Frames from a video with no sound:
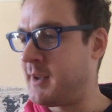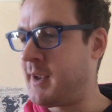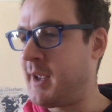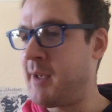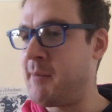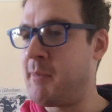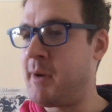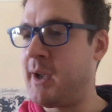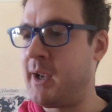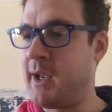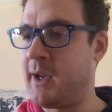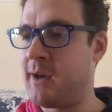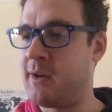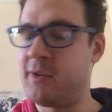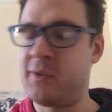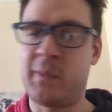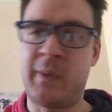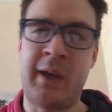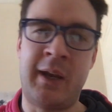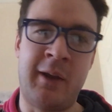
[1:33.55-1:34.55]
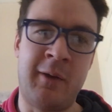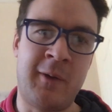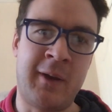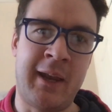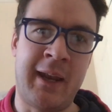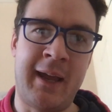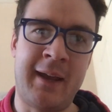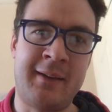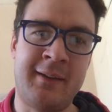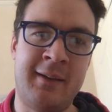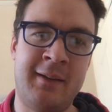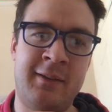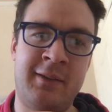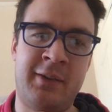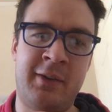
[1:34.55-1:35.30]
get my Arduino connected